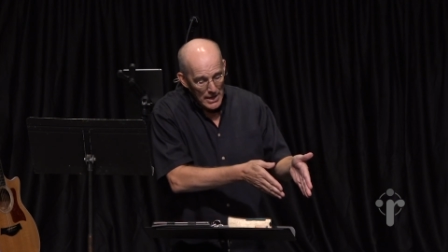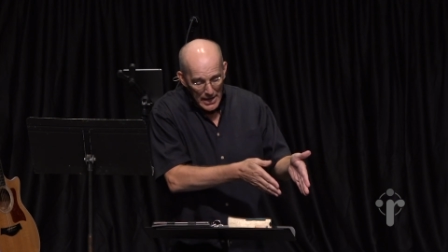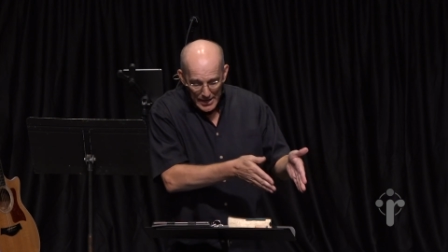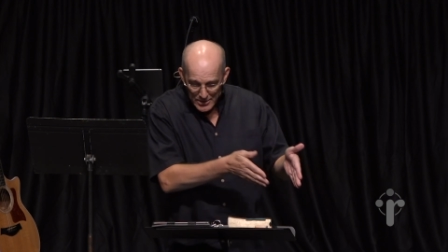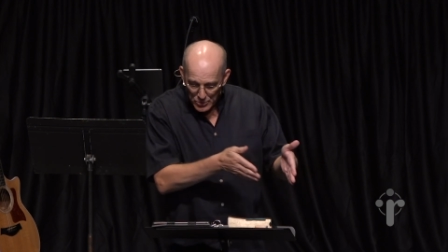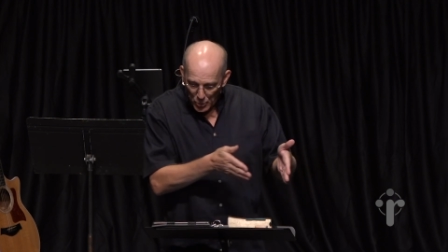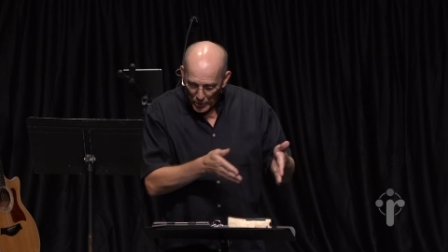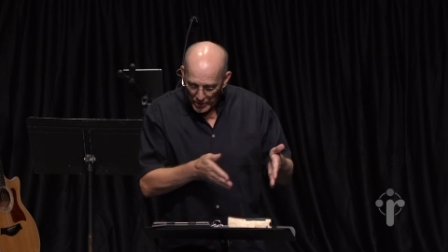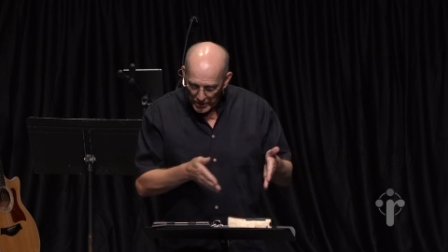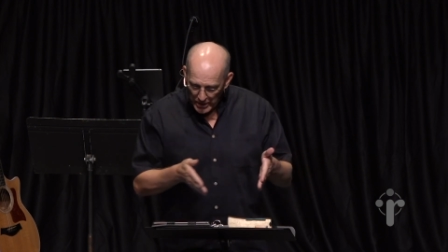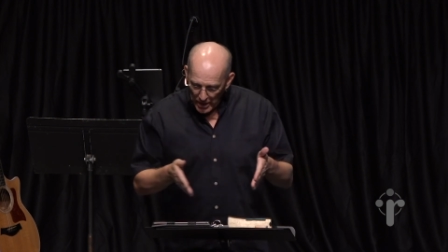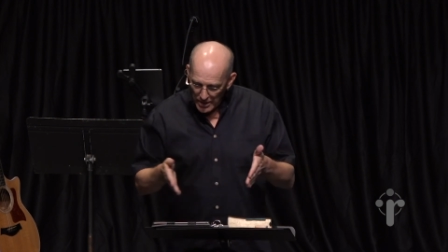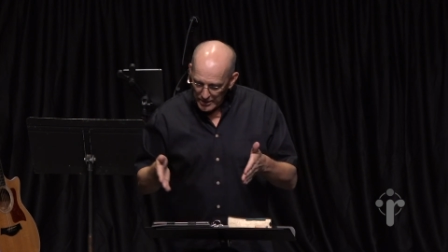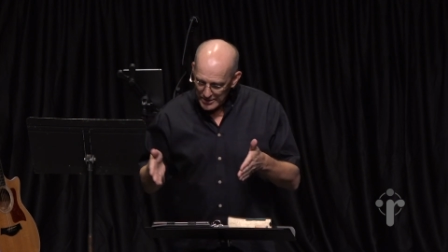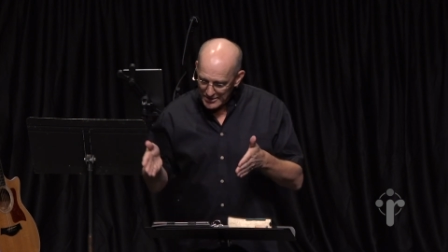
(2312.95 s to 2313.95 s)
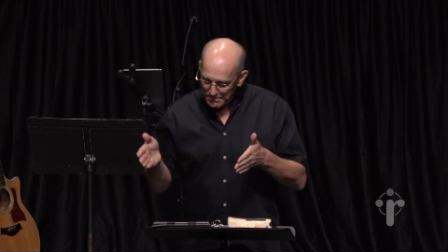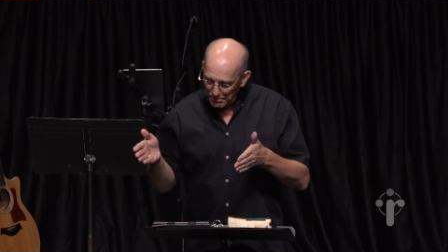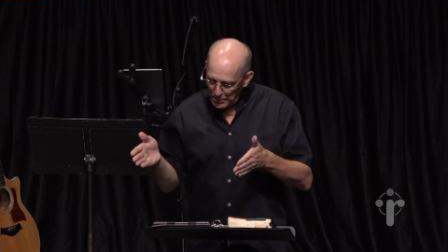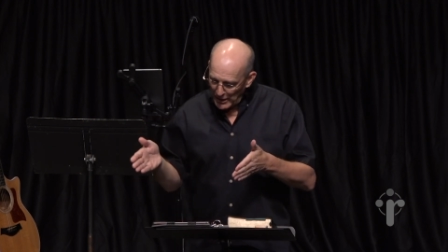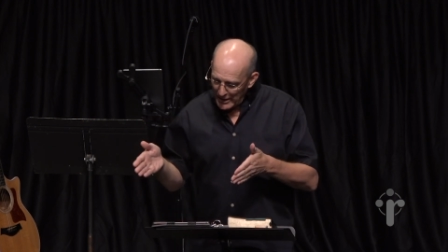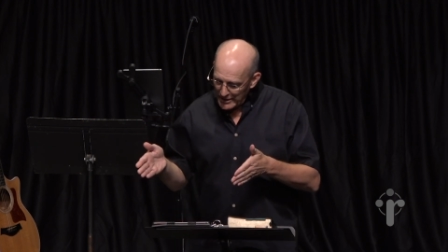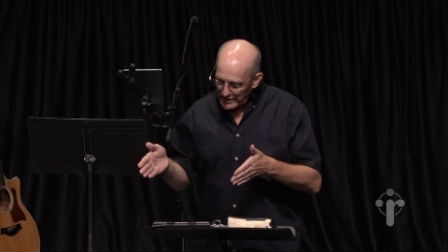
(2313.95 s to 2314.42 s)
is where God has
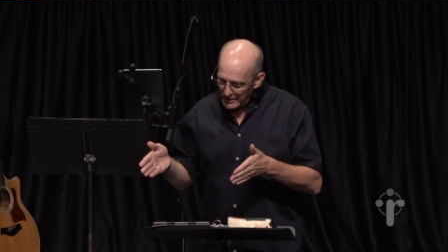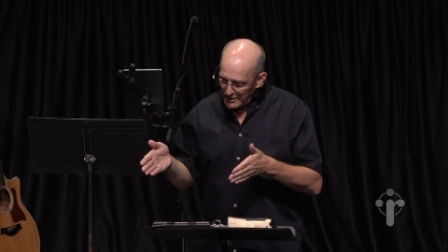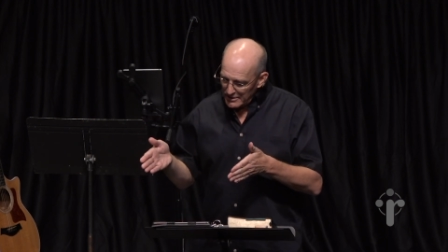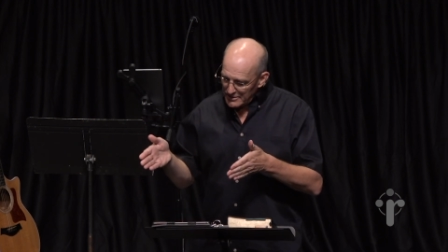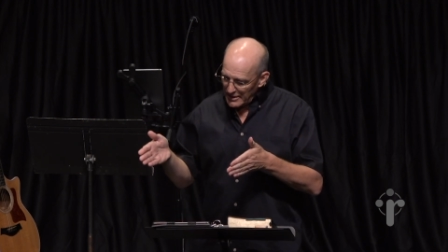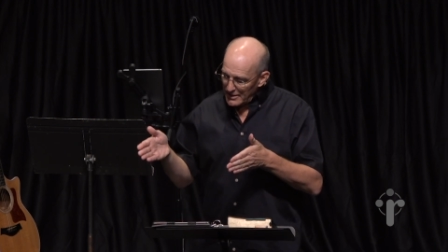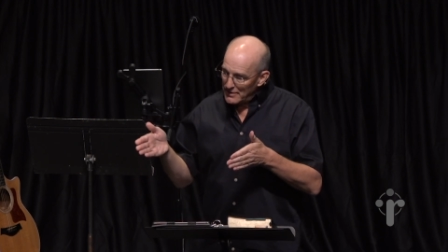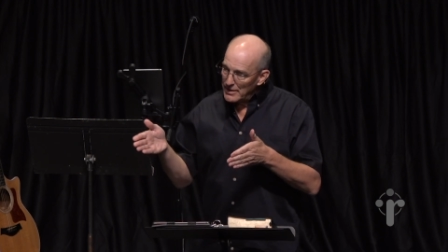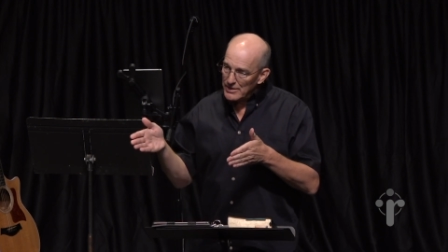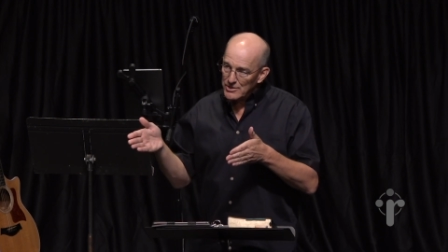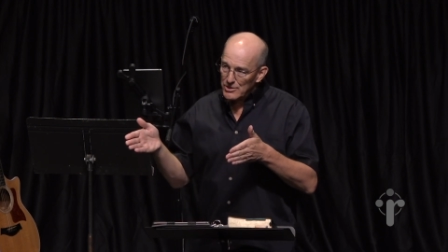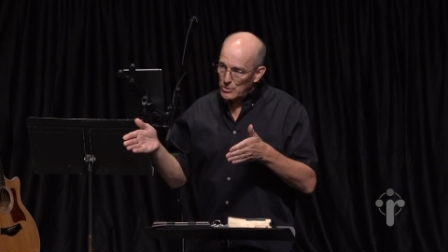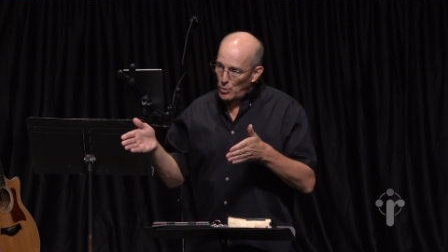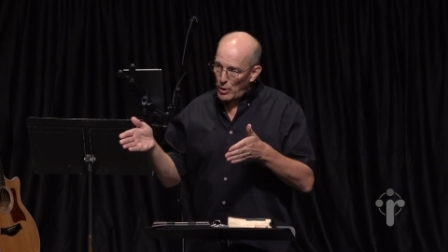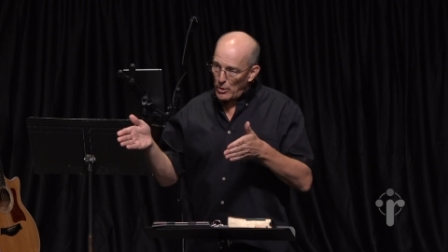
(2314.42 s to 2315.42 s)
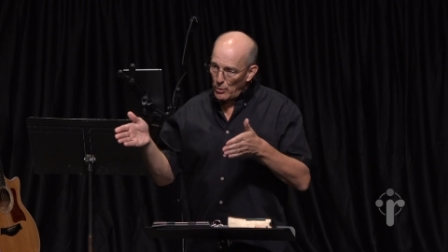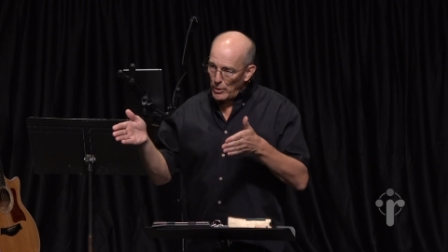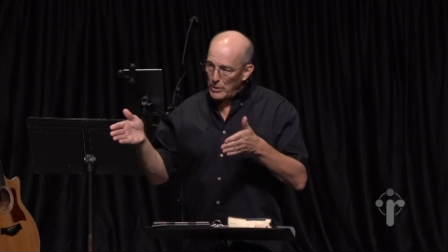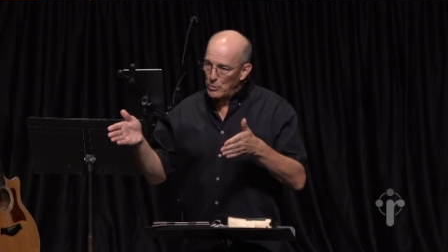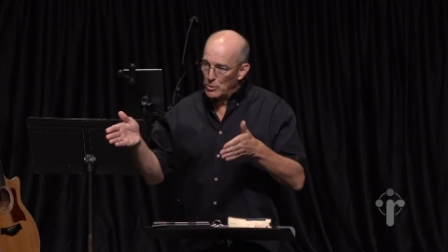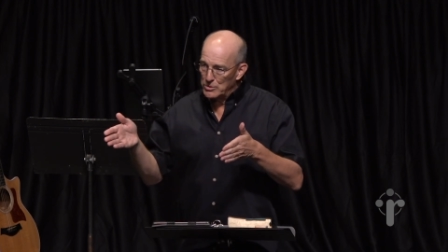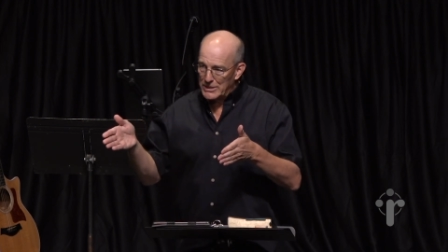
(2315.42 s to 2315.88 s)
planted us, and this is where
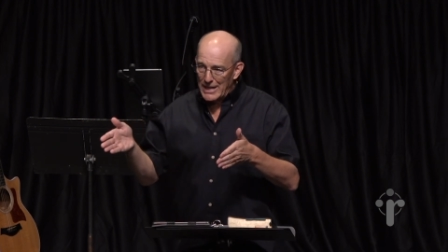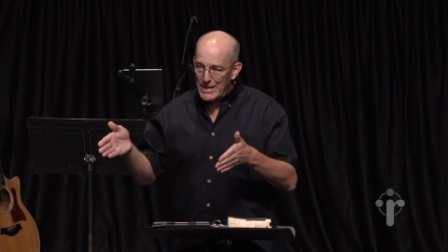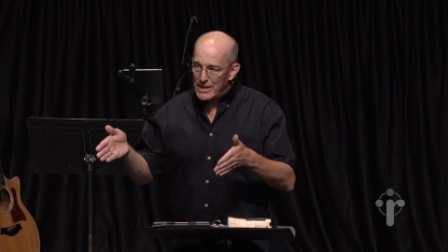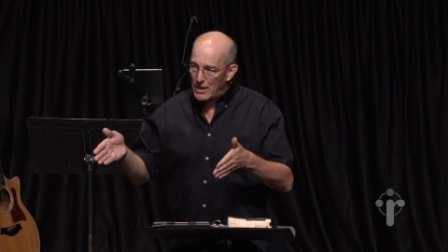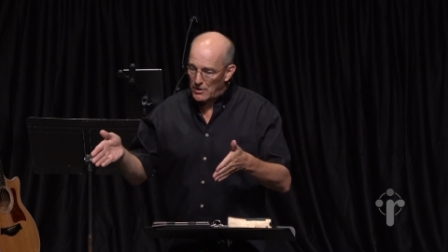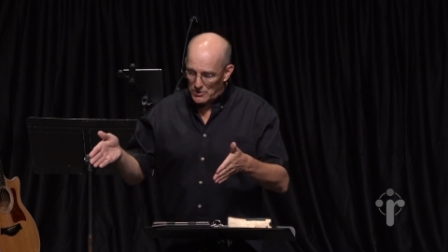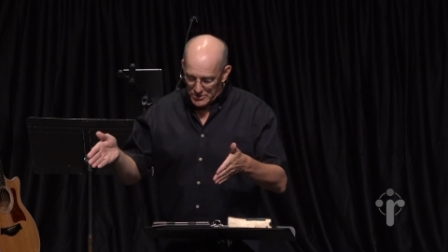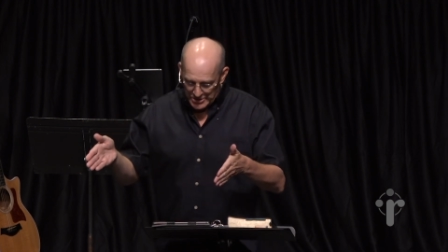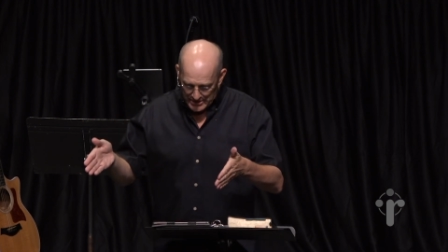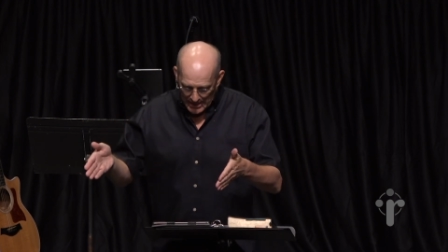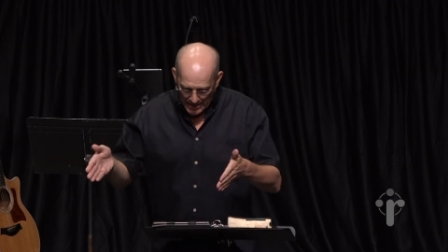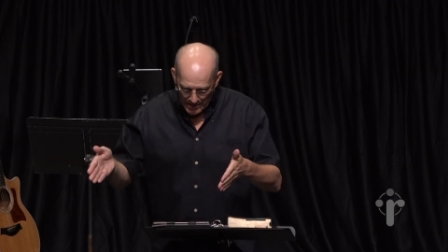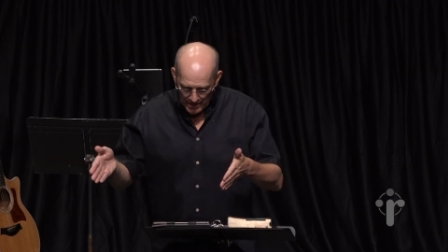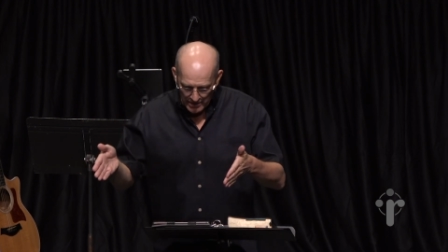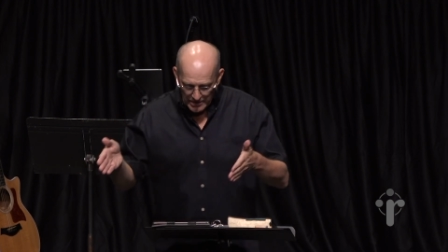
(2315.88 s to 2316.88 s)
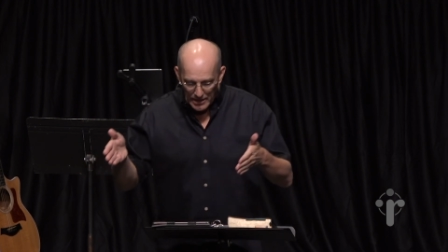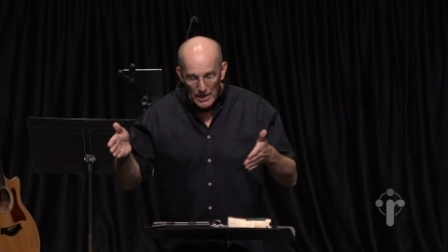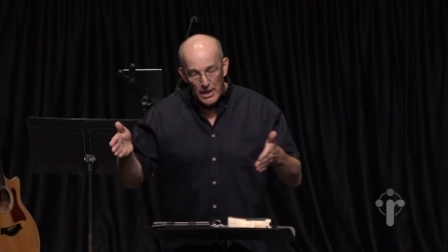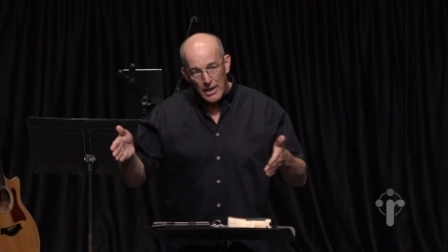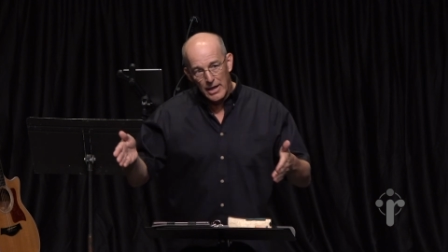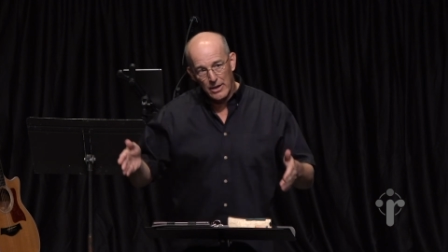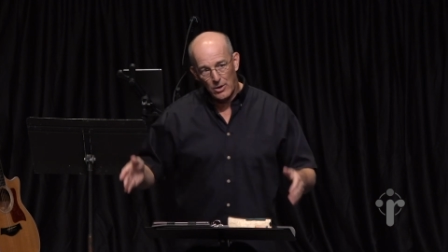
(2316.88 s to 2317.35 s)
we will take our stand
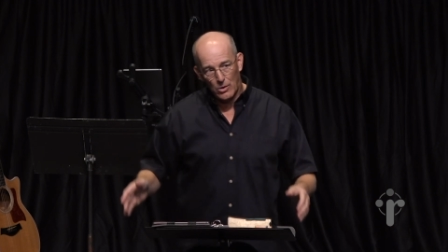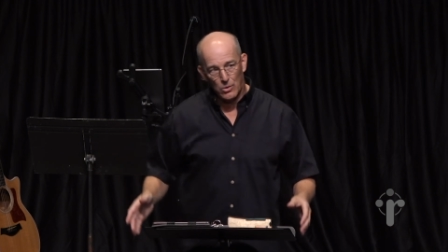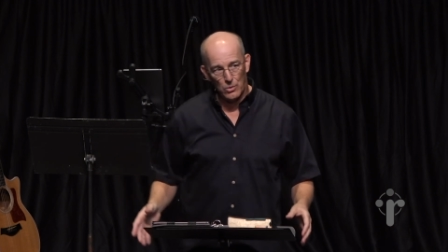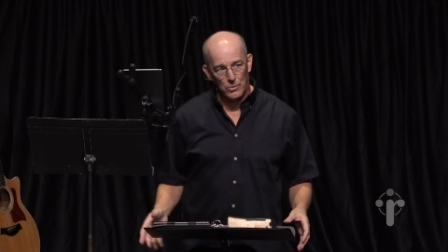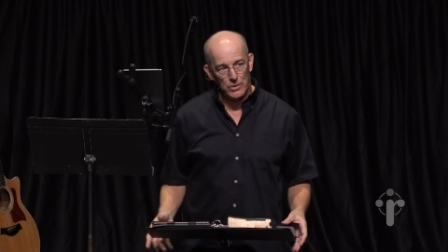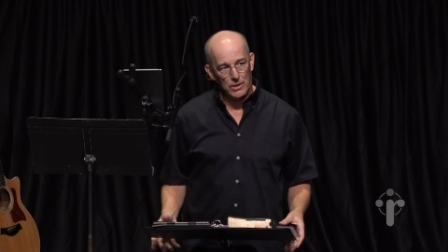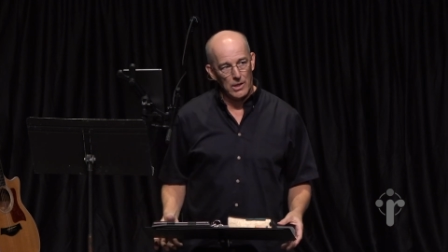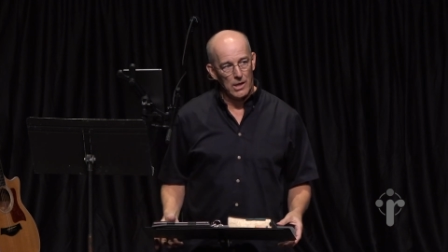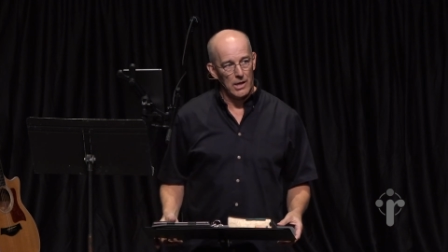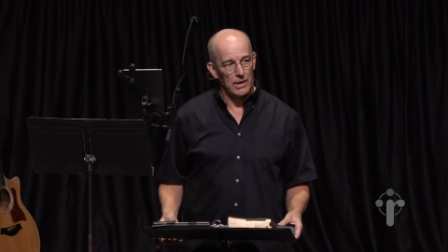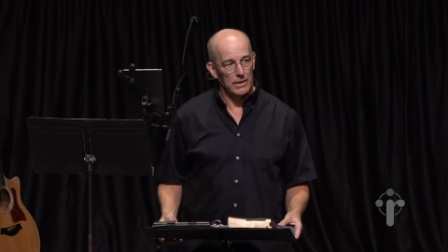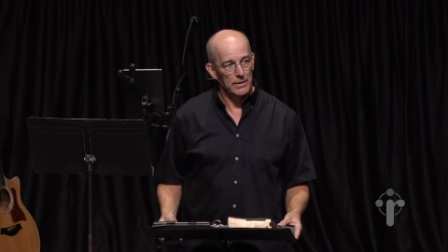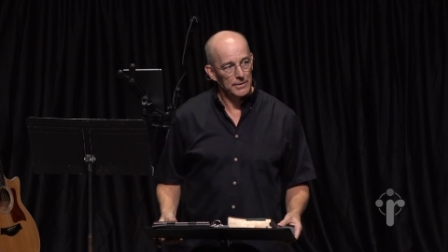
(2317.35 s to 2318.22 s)
and hold the line.